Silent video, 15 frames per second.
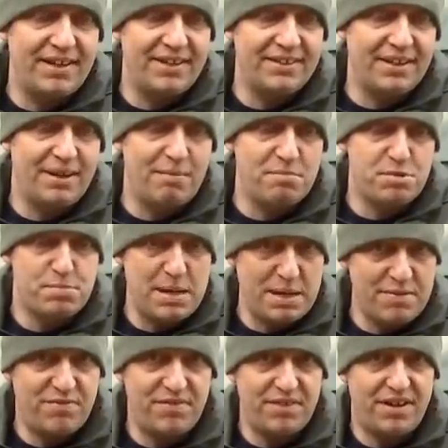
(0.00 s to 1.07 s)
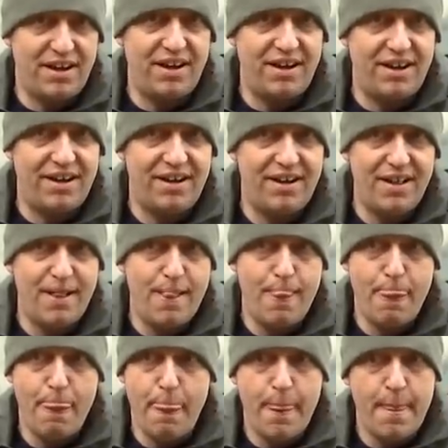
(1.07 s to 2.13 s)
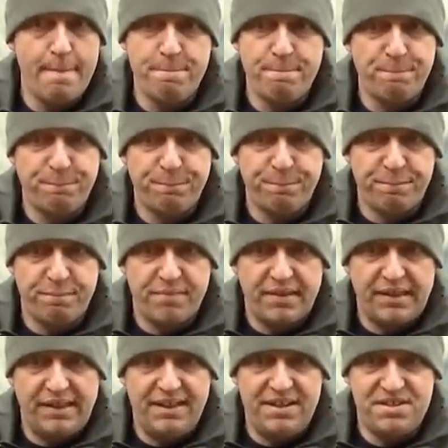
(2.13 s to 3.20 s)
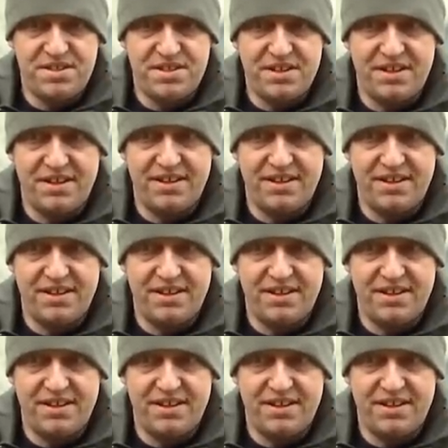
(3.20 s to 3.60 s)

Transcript: And speaking from the heart, it's